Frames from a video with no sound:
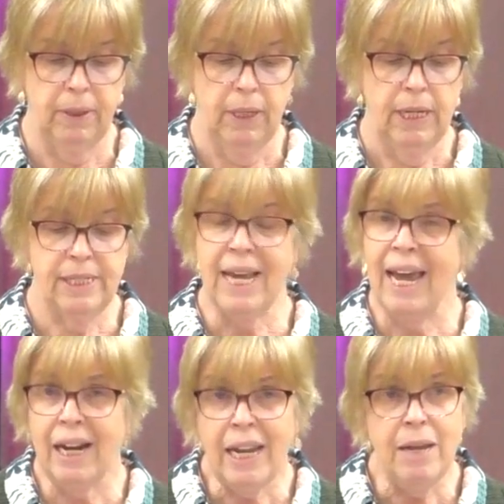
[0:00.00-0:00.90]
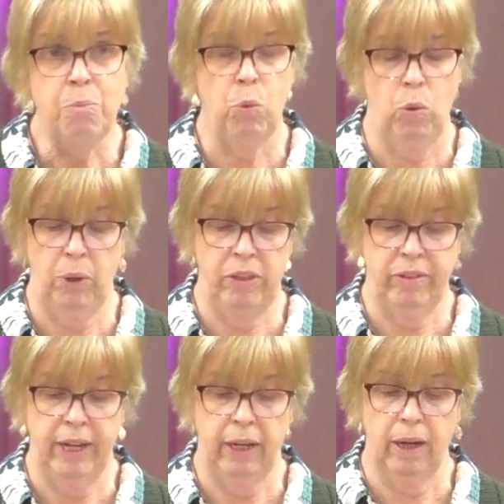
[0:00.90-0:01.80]
Tell him what we
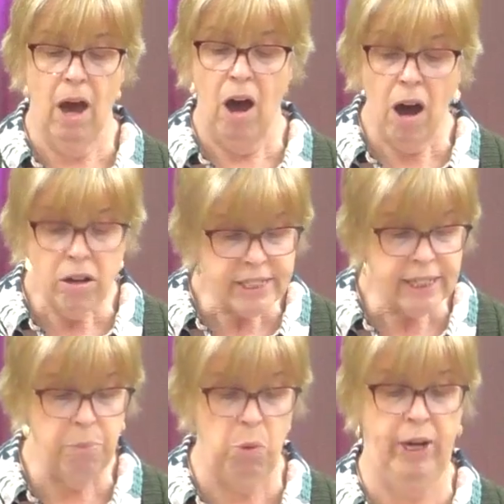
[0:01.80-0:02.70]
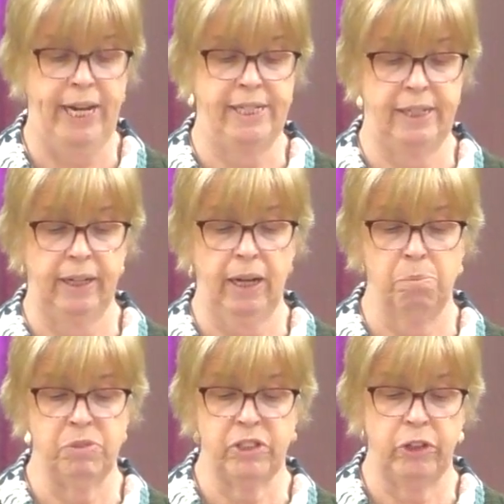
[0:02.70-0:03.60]
think. Ask him why he didn't
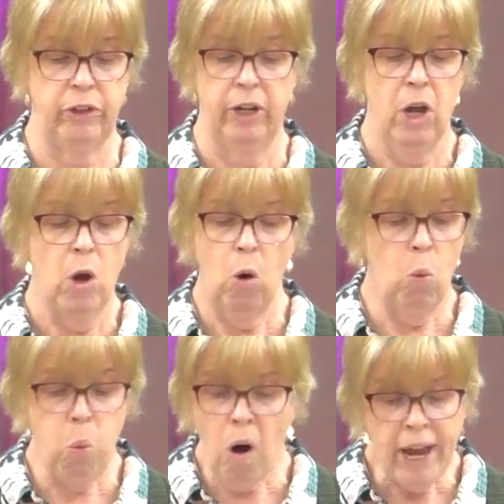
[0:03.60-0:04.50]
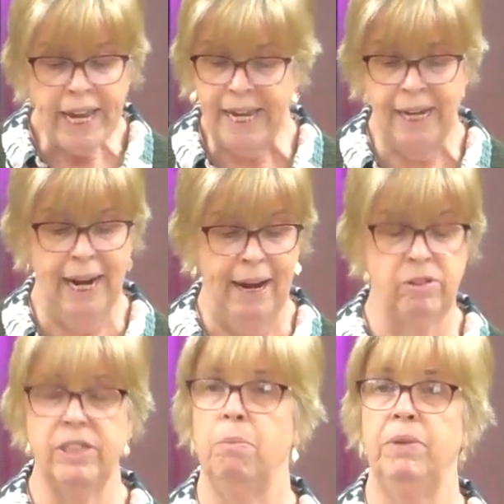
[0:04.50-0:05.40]
come sooner or why he allowed
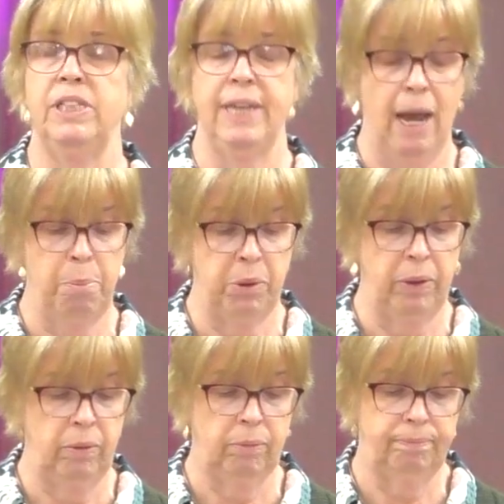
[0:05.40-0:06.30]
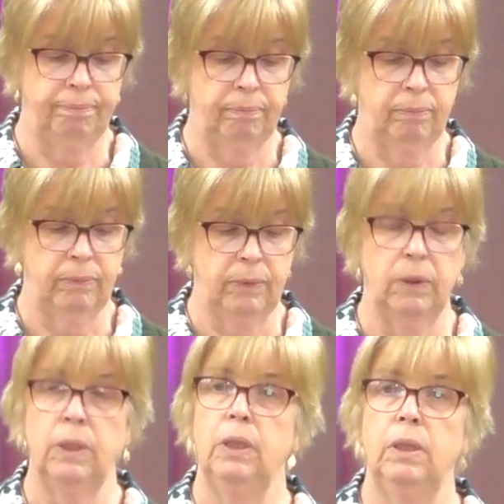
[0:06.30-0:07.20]
something to happen.
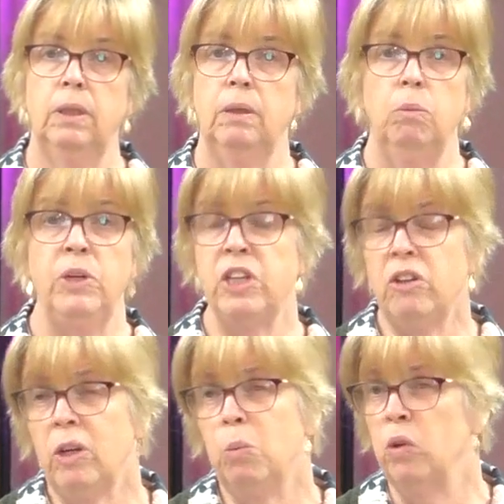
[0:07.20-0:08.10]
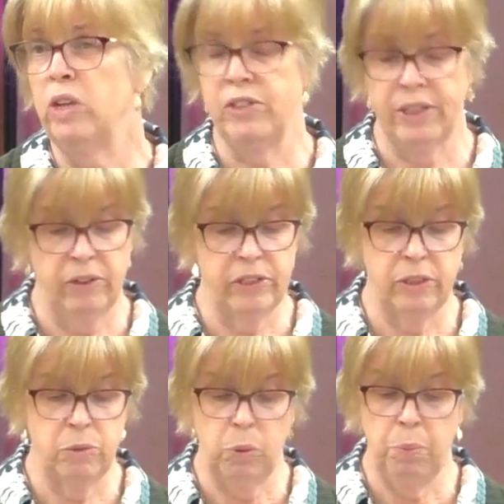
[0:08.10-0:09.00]
We don't know what those
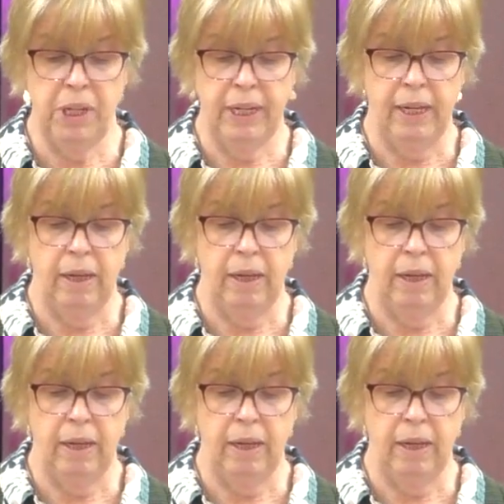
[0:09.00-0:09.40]
answers will be,